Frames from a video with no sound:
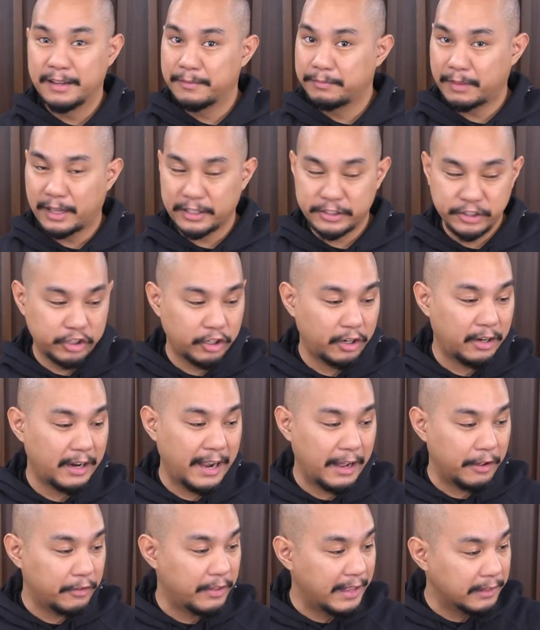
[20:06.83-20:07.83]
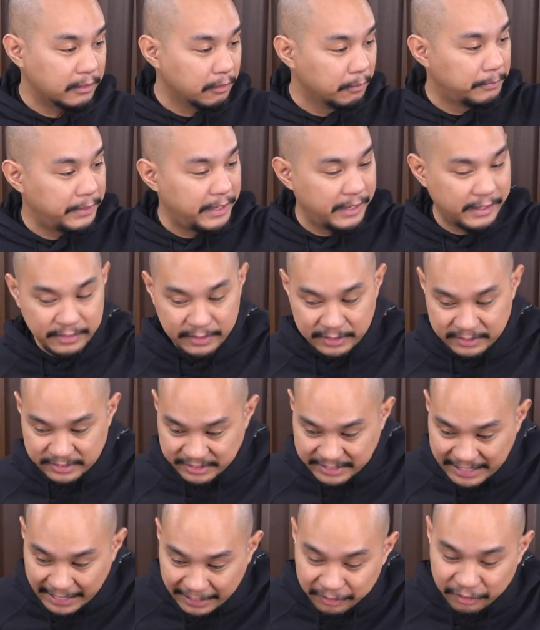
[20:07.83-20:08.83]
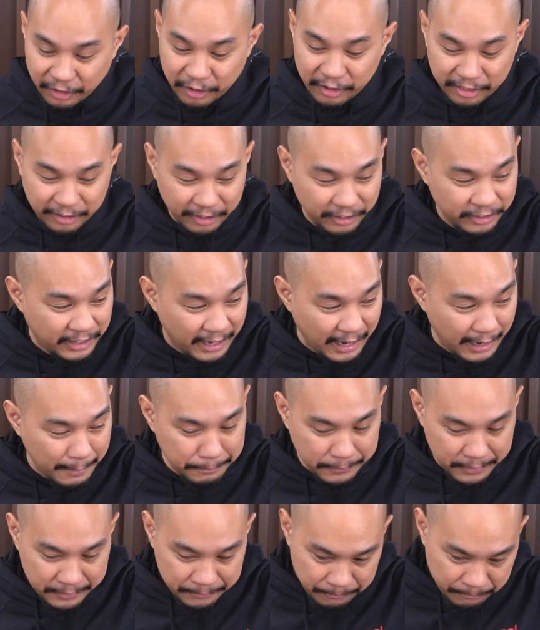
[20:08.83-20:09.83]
Not sure how that will be in the second or third cup.